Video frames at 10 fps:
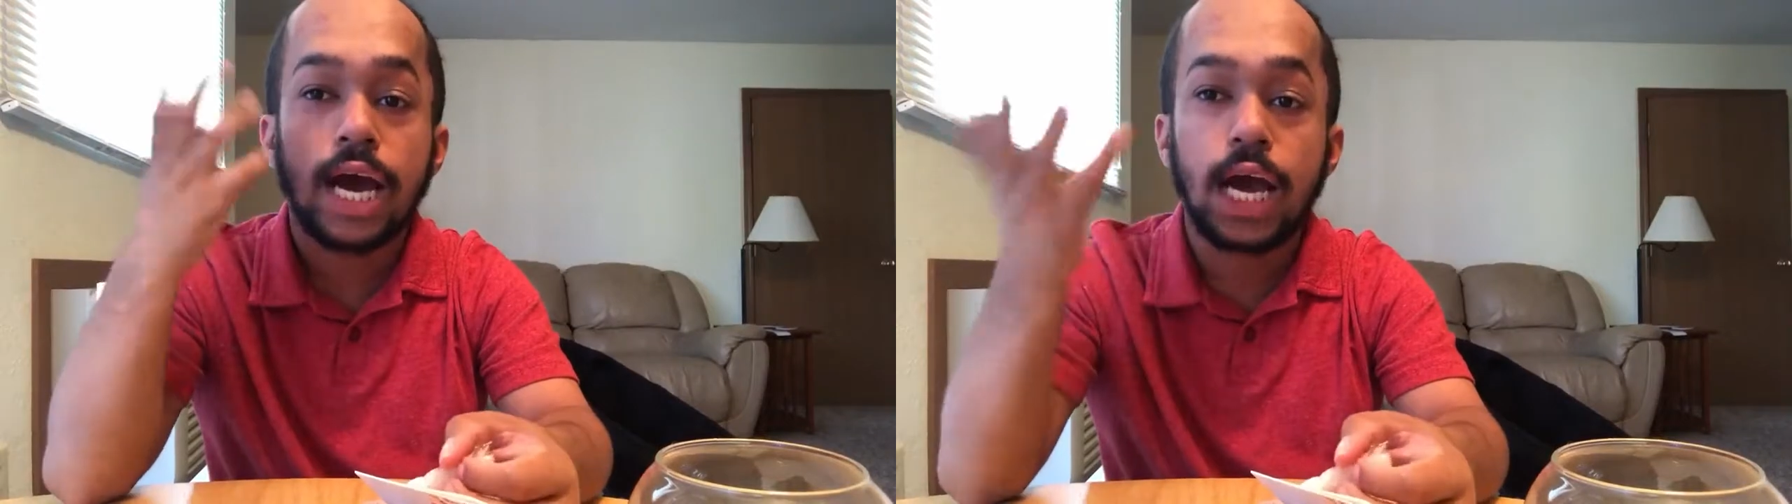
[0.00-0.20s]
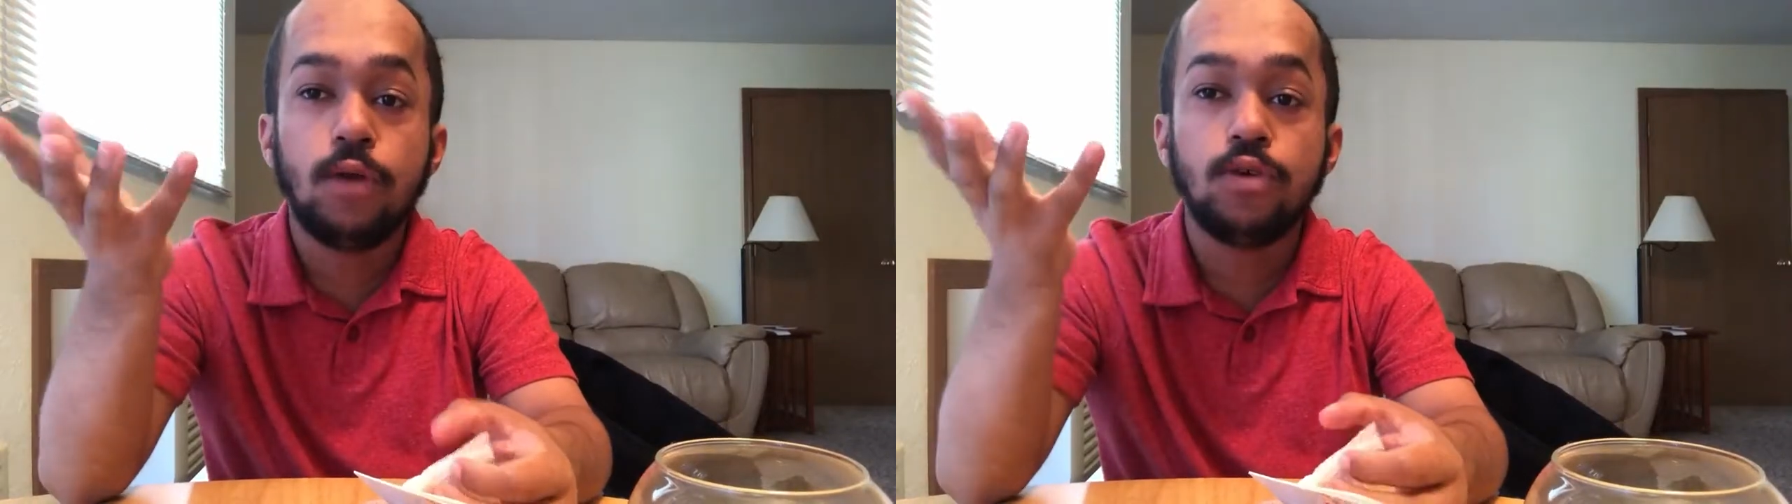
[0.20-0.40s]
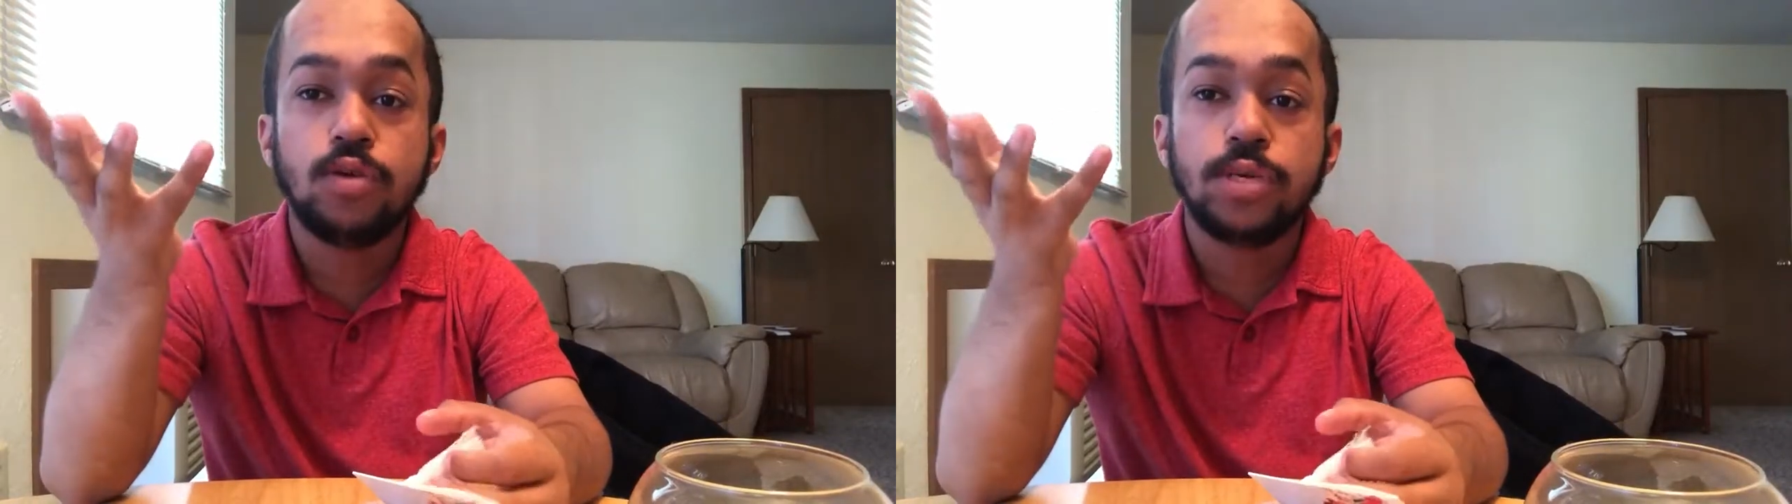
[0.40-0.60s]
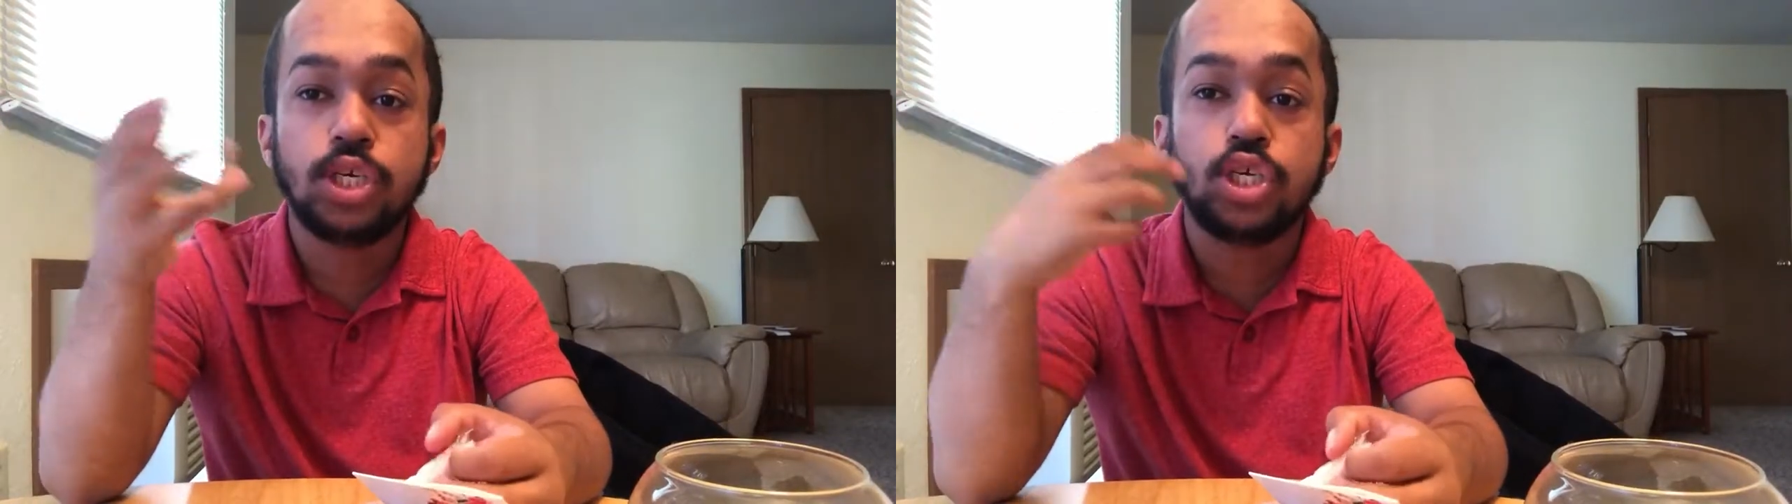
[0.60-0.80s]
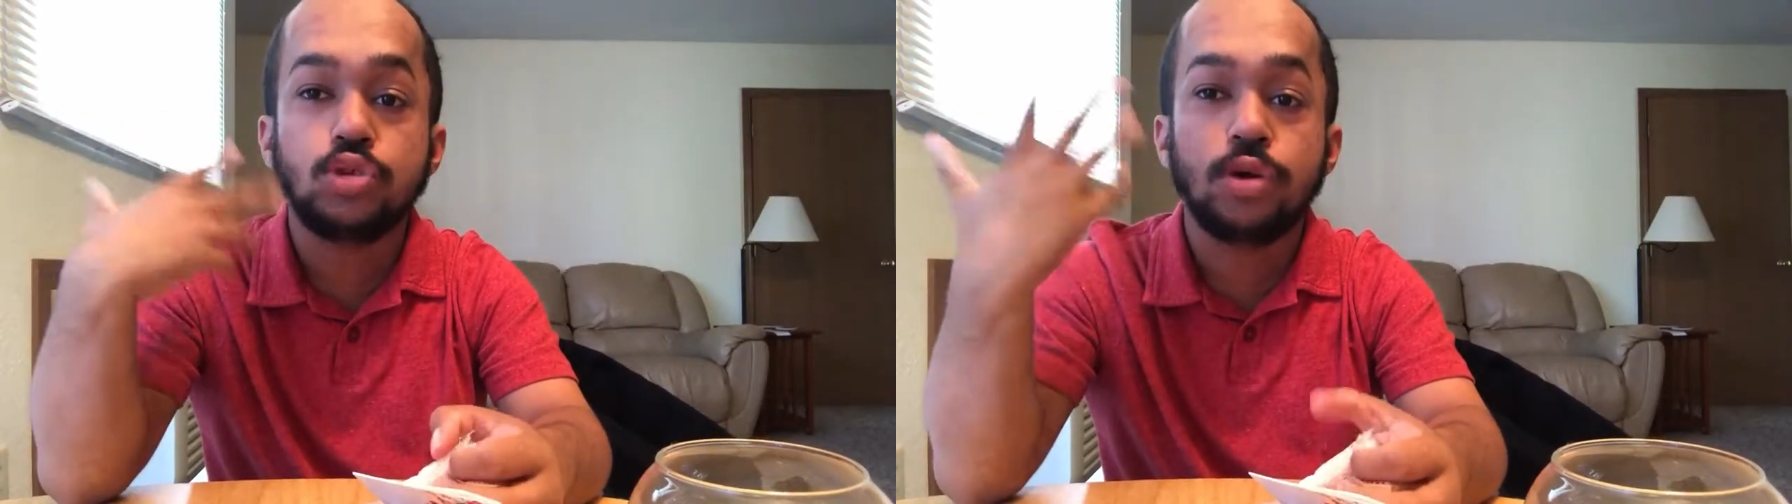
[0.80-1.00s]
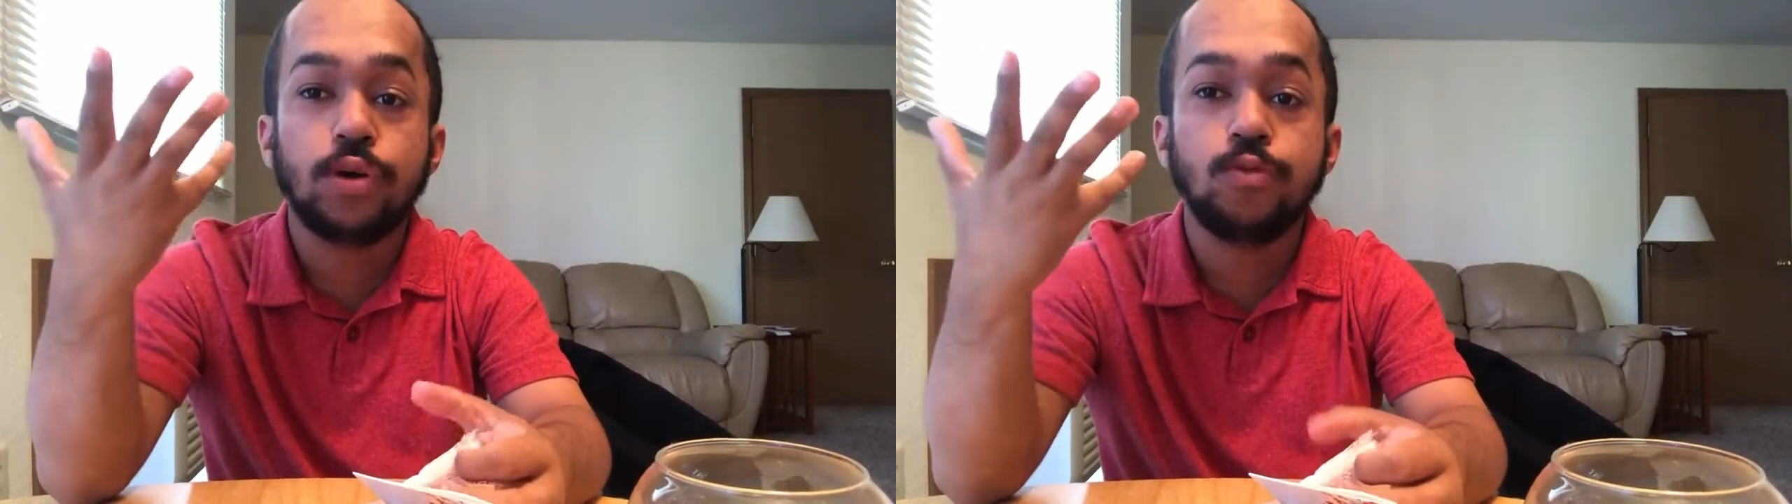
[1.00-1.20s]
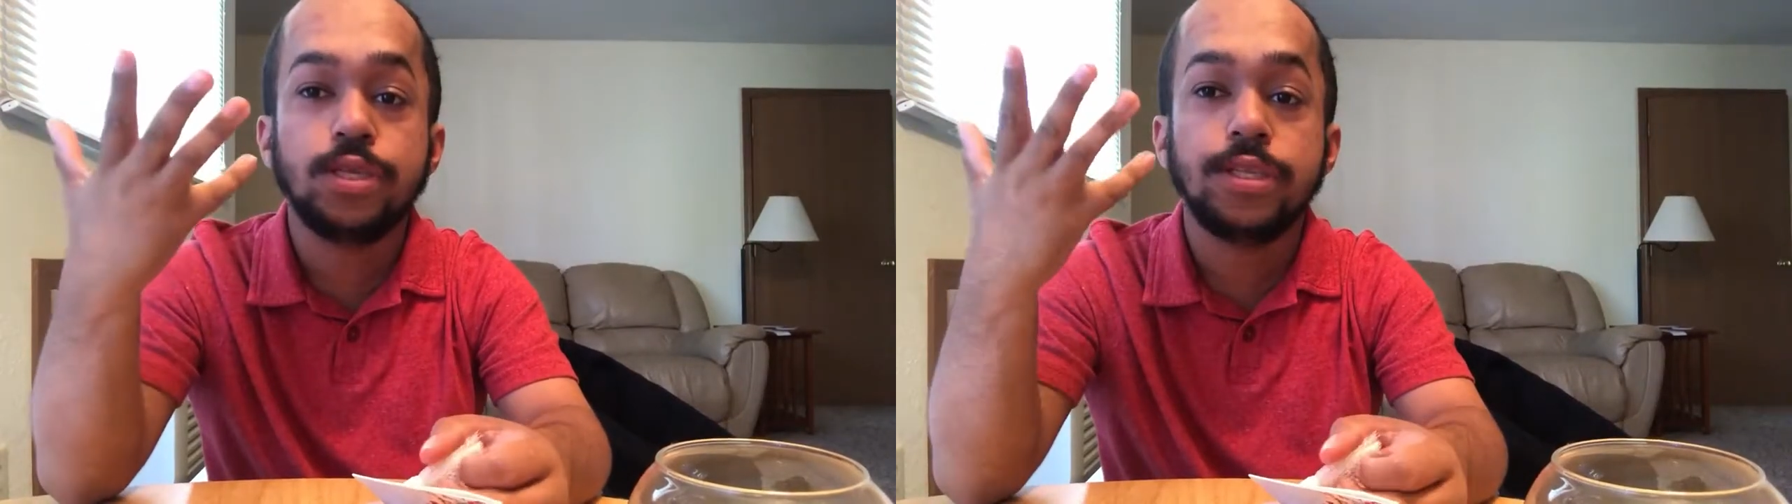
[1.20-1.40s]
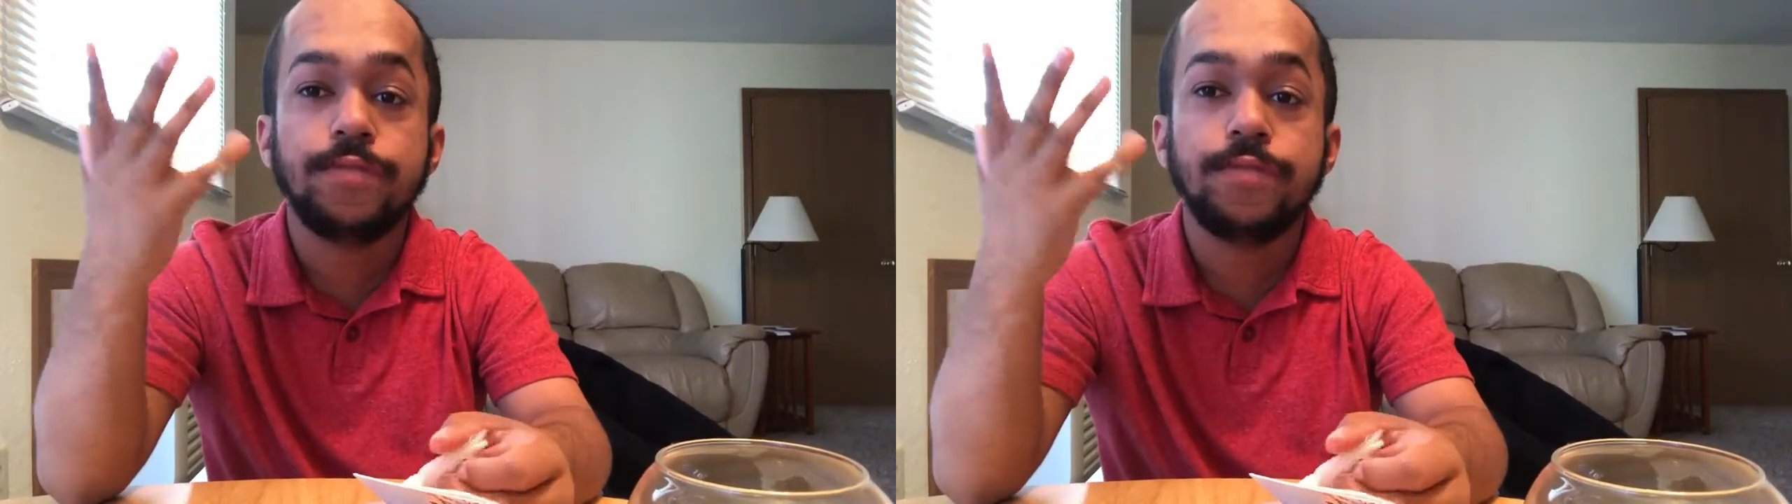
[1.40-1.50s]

I want to be struck with